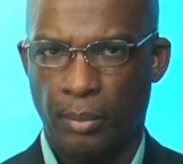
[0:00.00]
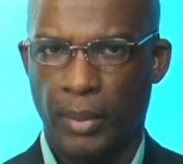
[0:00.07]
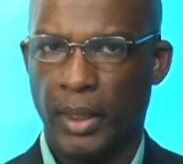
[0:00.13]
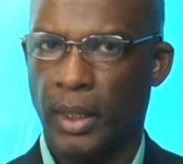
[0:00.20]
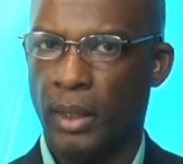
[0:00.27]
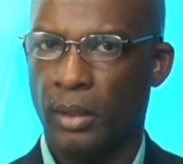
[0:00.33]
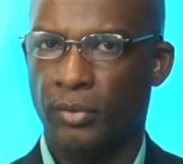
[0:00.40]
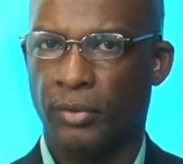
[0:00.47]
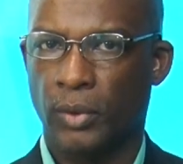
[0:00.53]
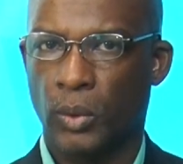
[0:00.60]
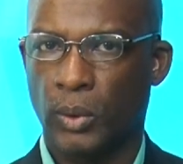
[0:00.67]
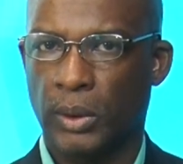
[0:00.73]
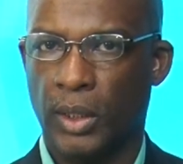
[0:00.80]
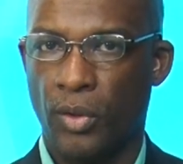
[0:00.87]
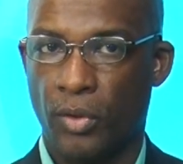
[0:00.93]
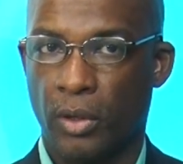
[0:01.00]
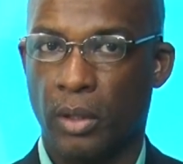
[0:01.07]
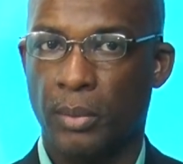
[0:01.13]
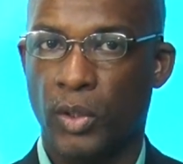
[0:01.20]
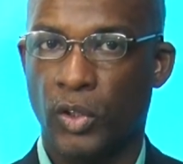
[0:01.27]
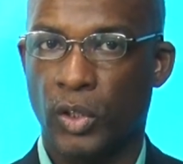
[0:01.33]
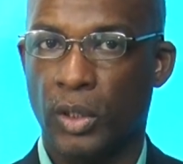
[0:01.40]
Many of those in the
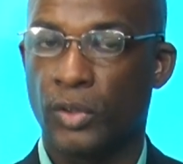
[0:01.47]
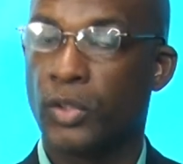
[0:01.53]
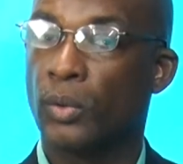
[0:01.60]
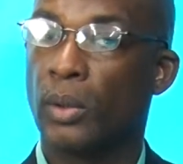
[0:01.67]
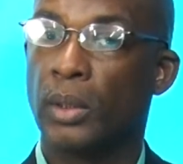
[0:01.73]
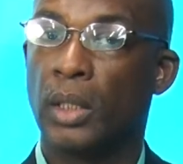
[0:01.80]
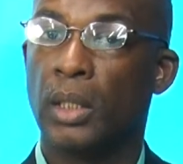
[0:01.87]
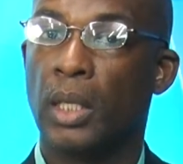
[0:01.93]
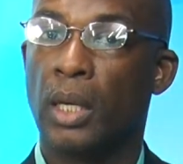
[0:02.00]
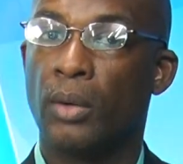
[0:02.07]
community and surrounding